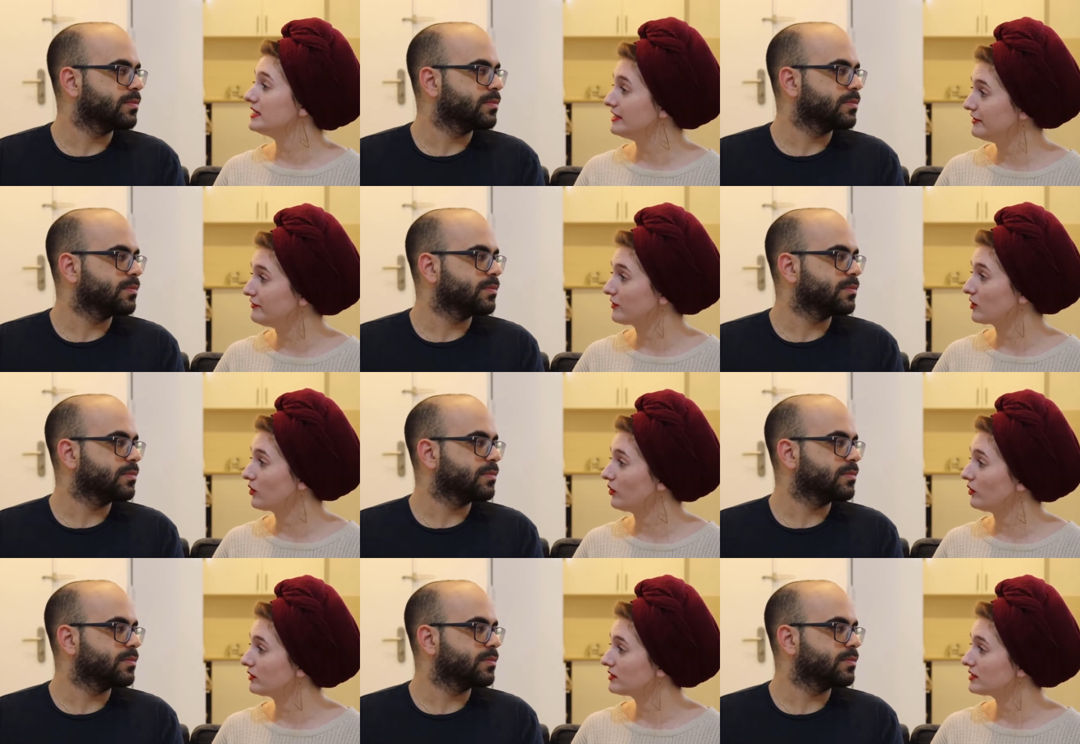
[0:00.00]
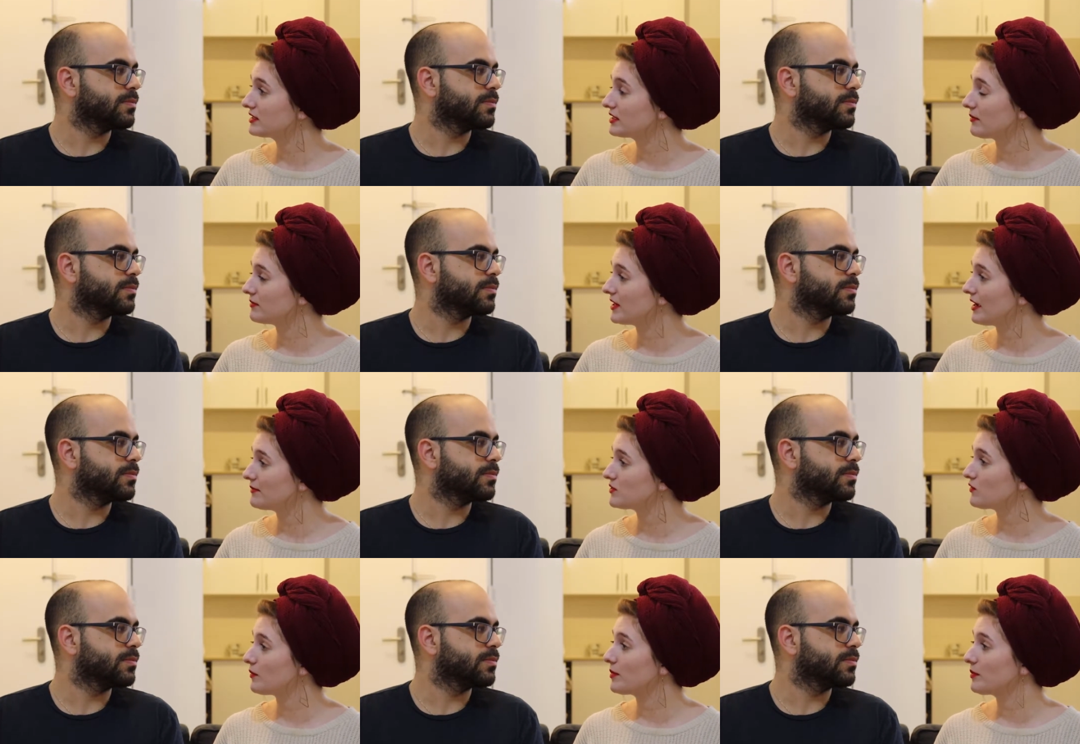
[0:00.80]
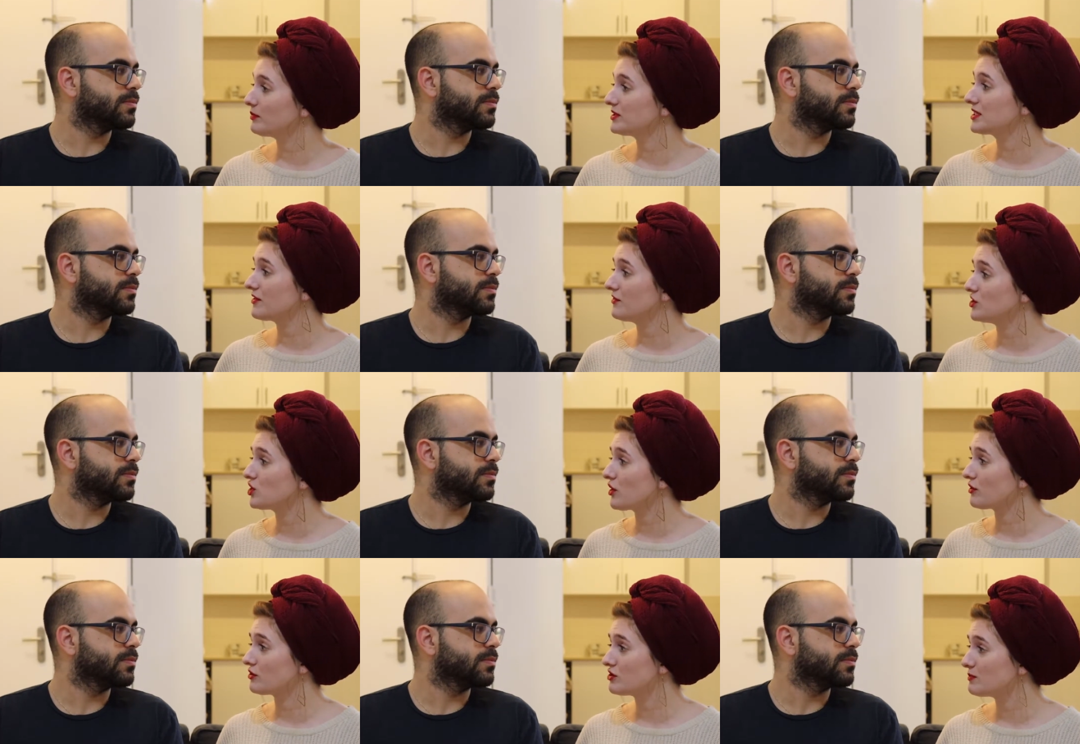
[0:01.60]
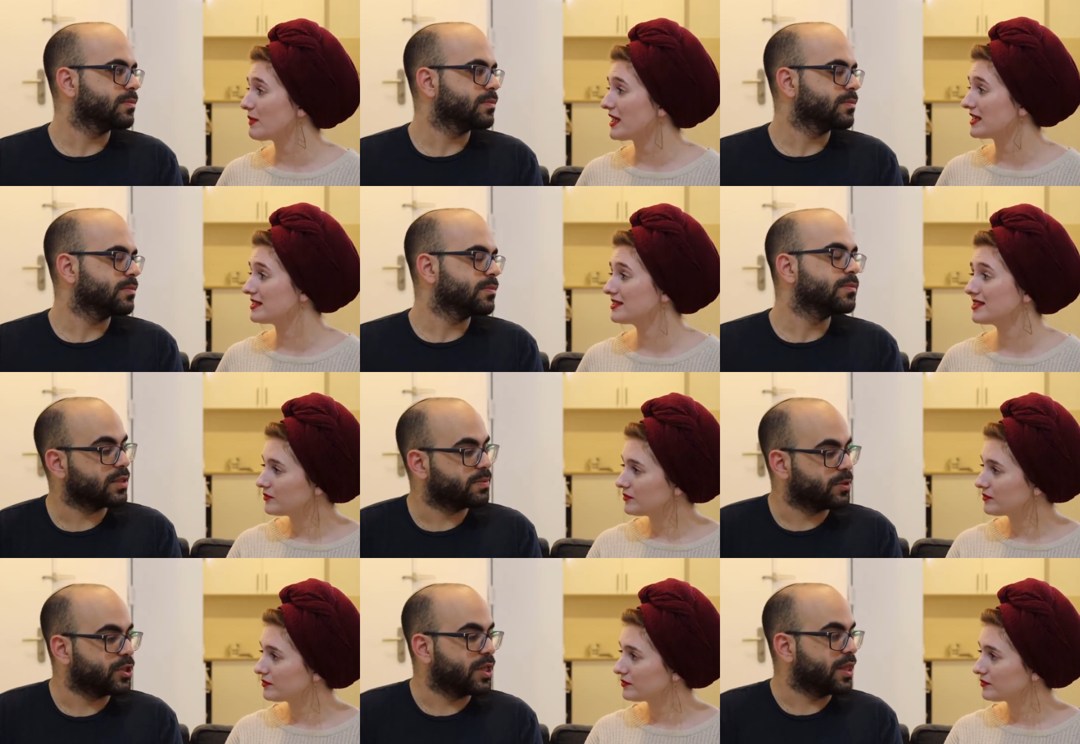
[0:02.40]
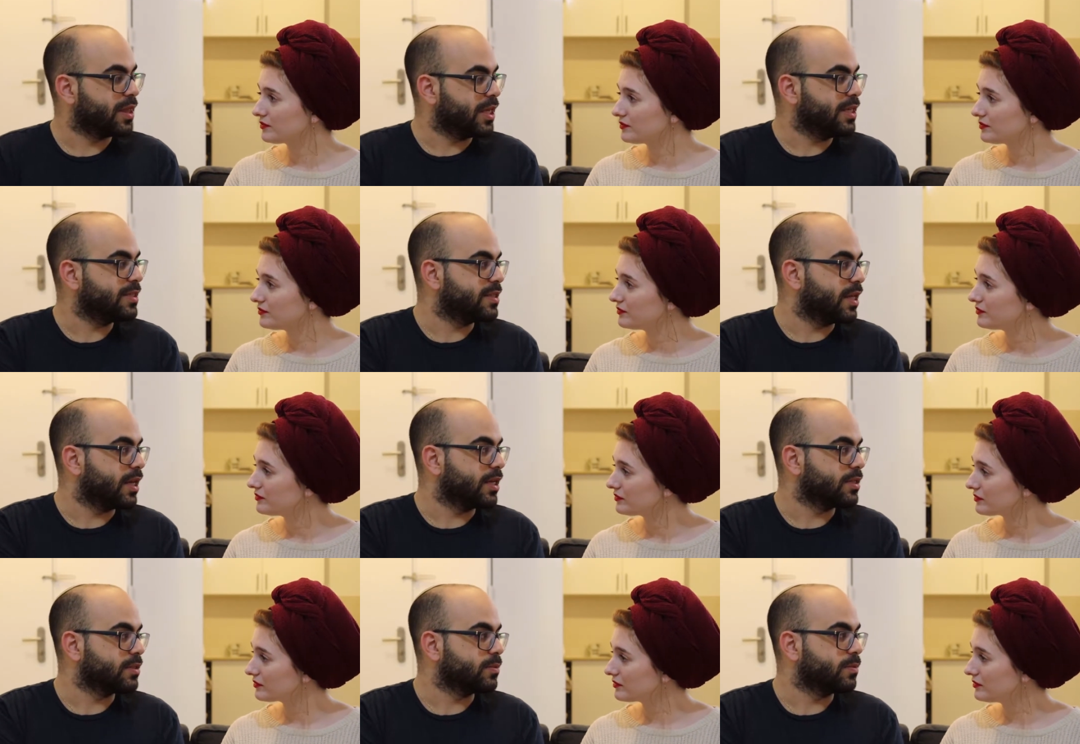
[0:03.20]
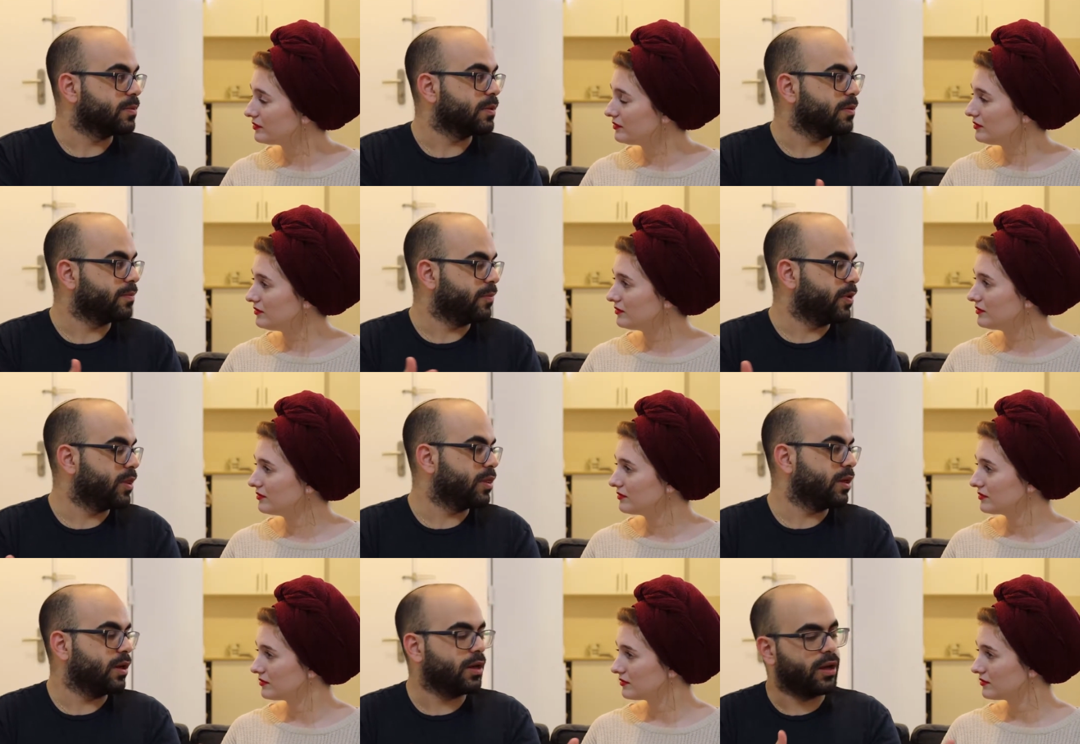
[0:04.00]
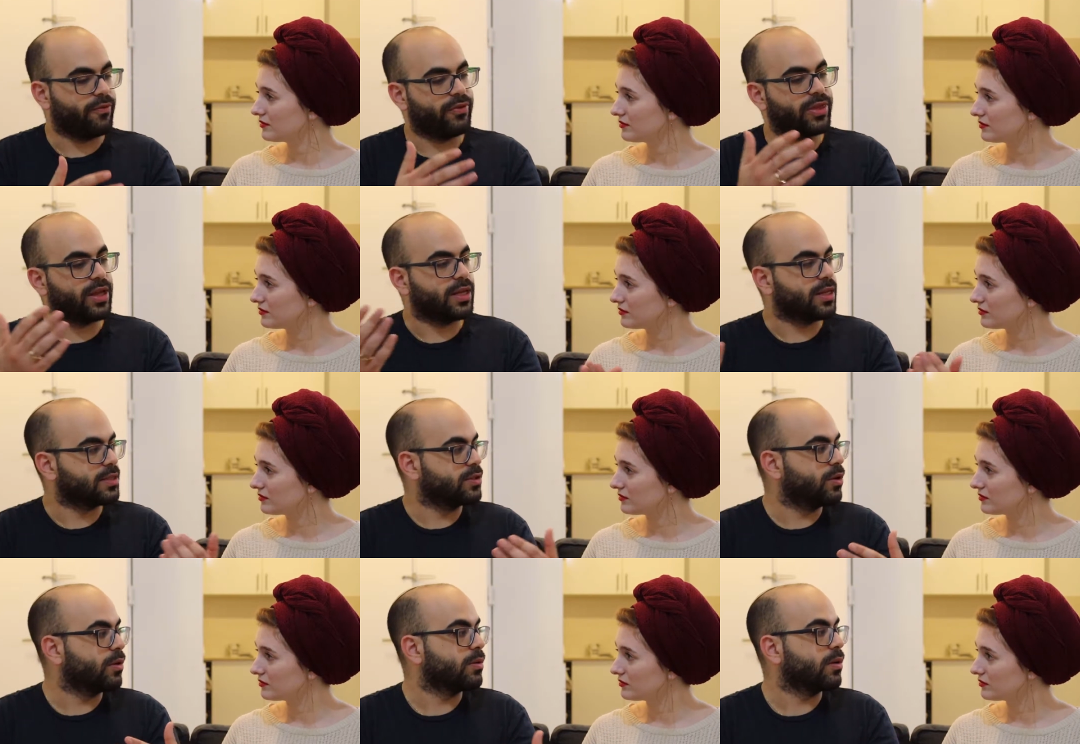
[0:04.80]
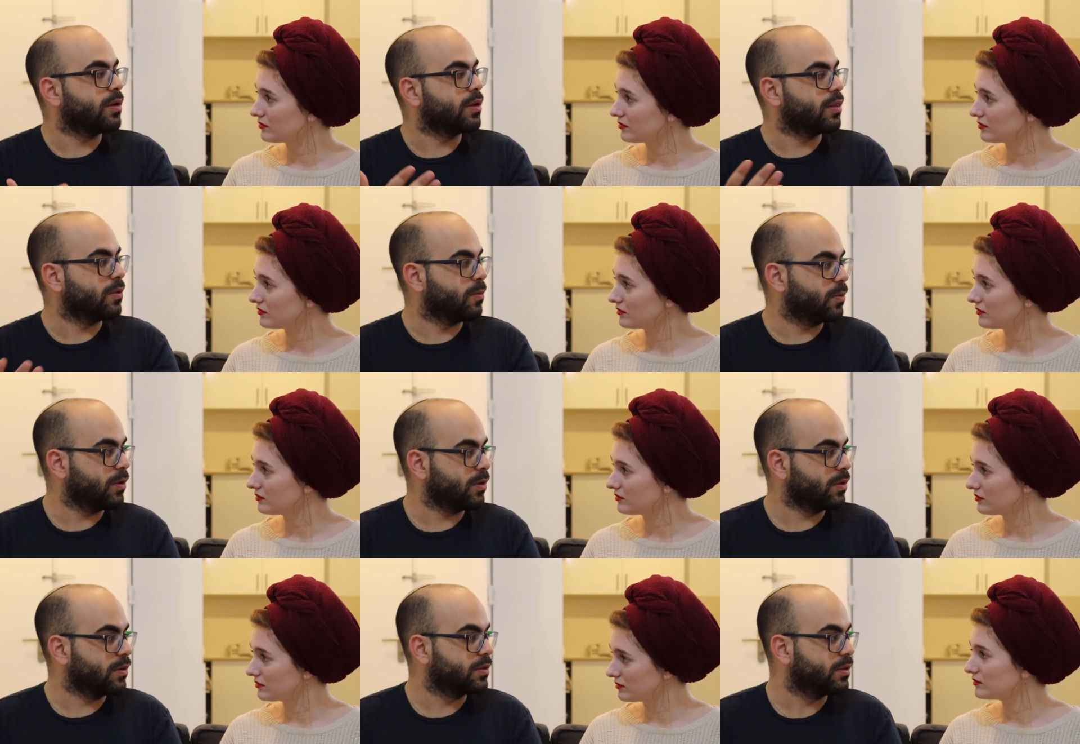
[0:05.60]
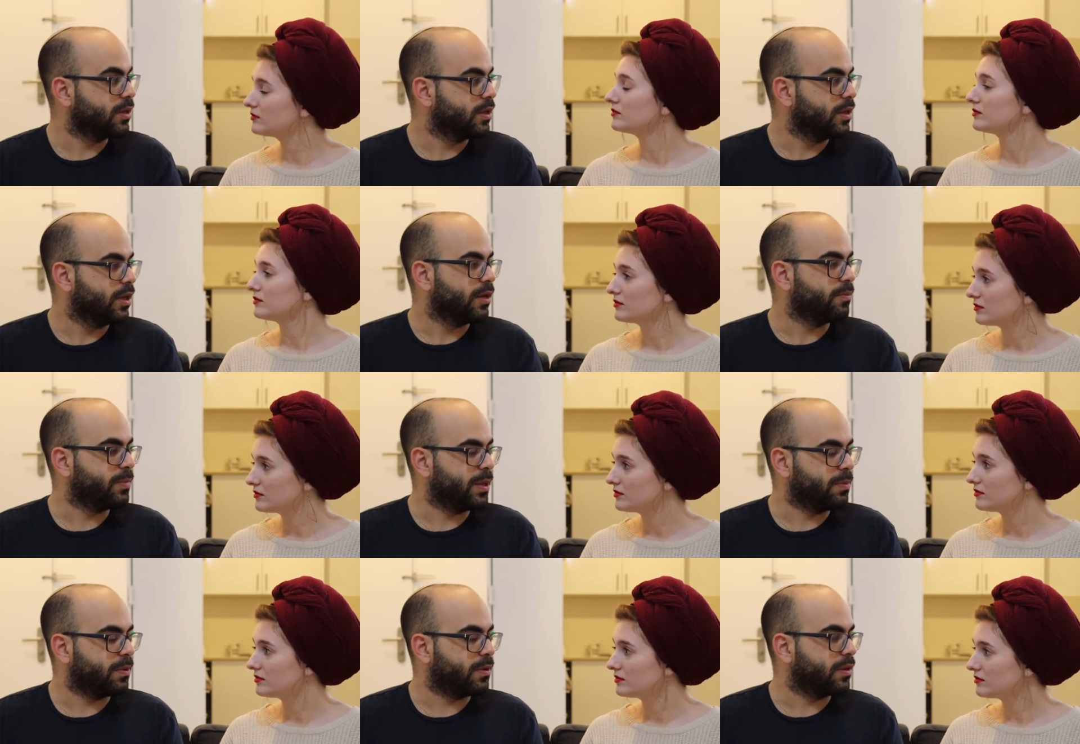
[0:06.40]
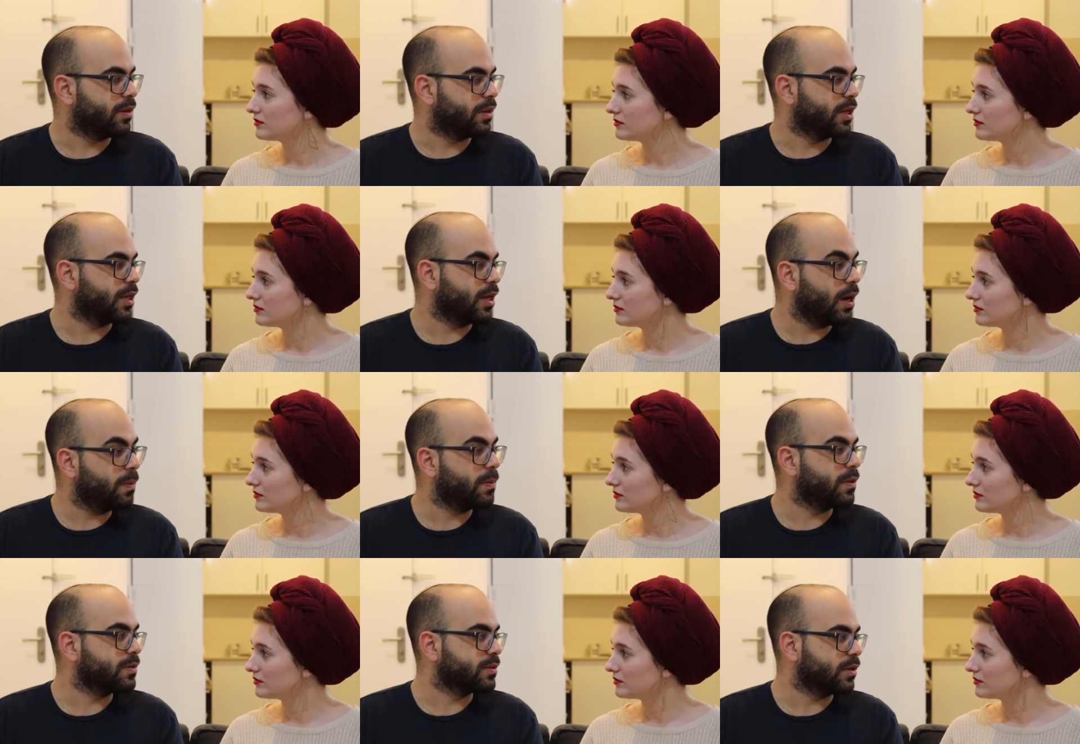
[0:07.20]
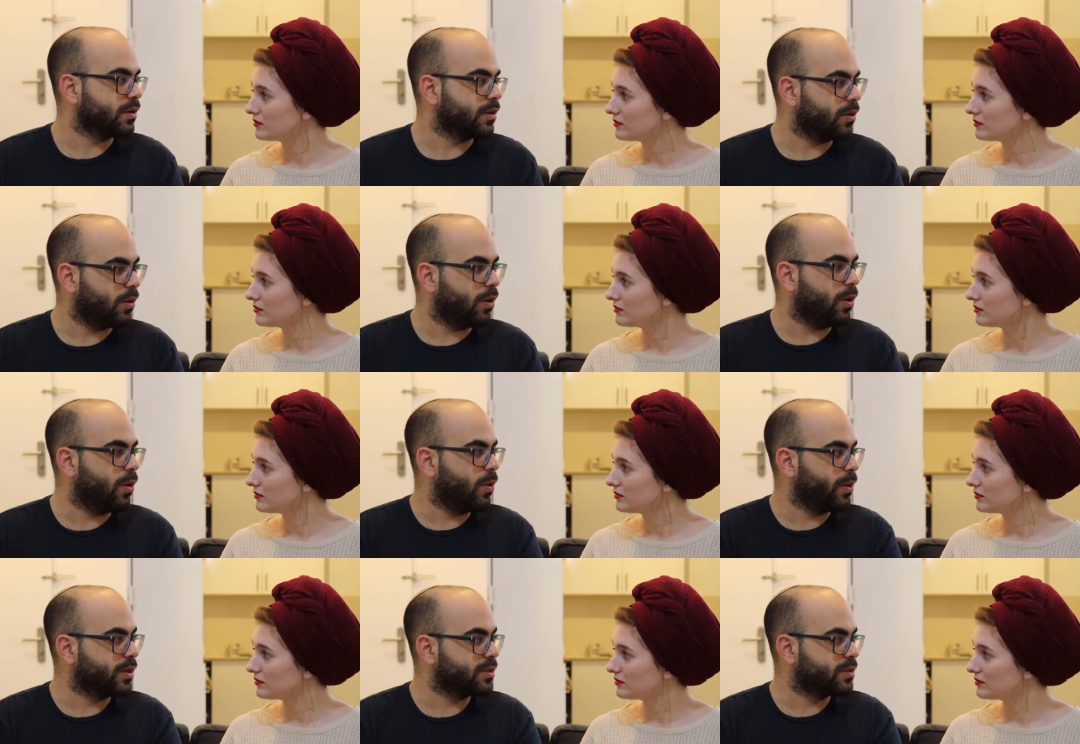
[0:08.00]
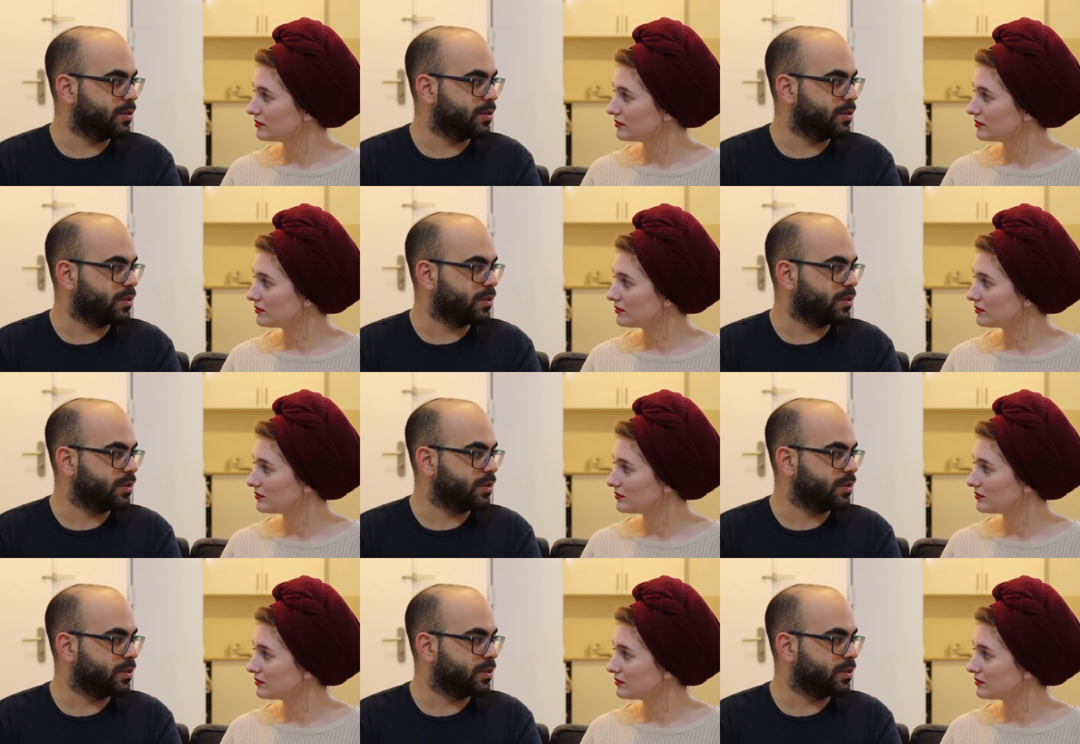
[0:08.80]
Speaker 1: difficult sometimes for people to give each other space.
Speaker 2: Especially these days, with everything that's going on in the world, people, like couples, are always